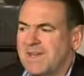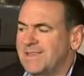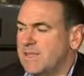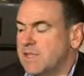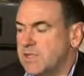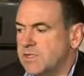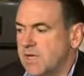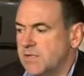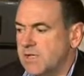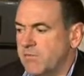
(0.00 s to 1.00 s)
the main thing that it's
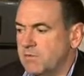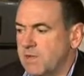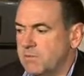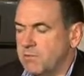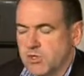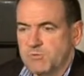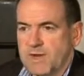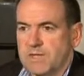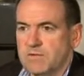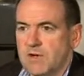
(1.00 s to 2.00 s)
done is given me a
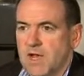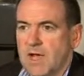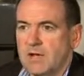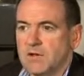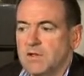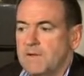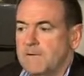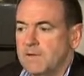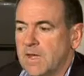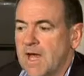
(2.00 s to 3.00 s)
perspective on how
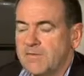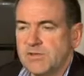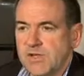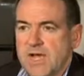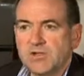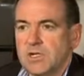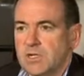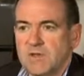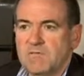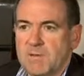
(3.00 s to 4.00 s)
life is
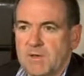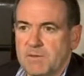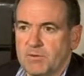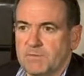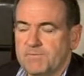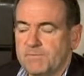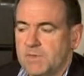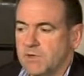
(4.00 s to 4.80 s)
actually lived by people.